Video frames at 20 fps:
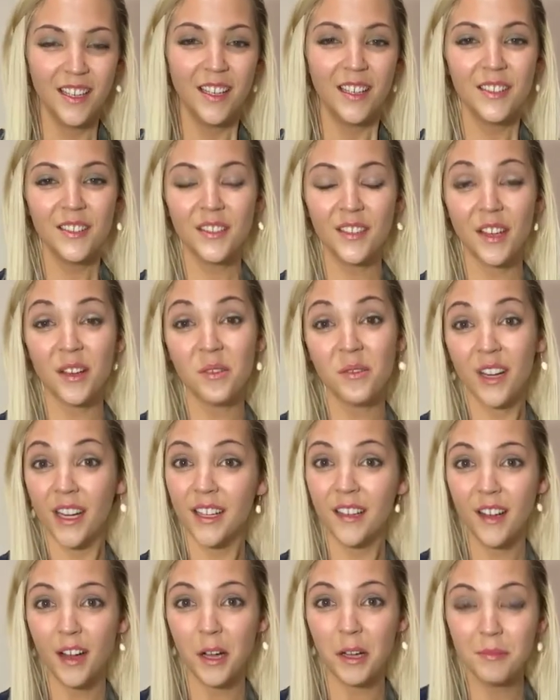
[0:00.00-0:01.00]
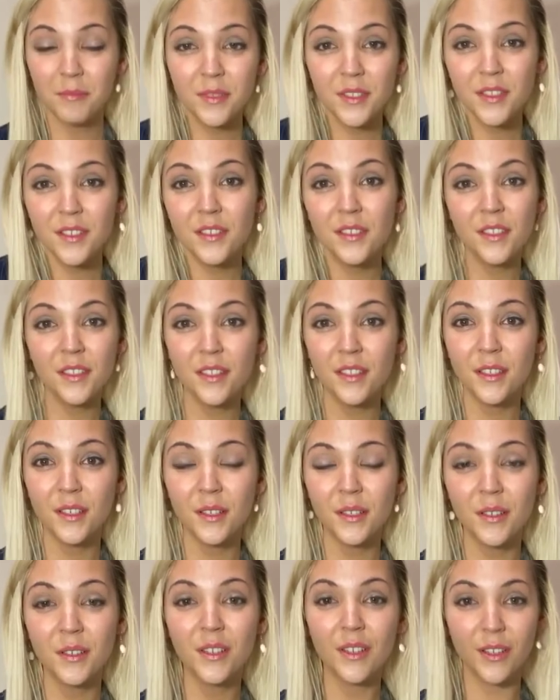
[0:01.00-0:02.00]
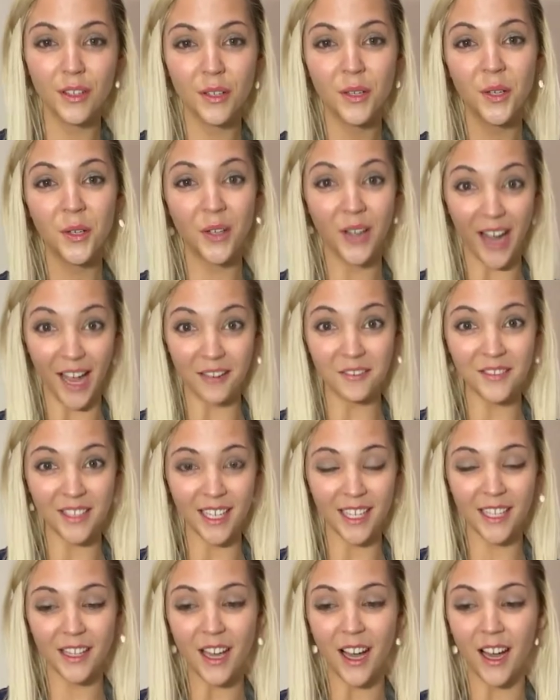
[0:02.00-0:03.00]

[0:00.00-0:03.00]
So when it comes to crafting,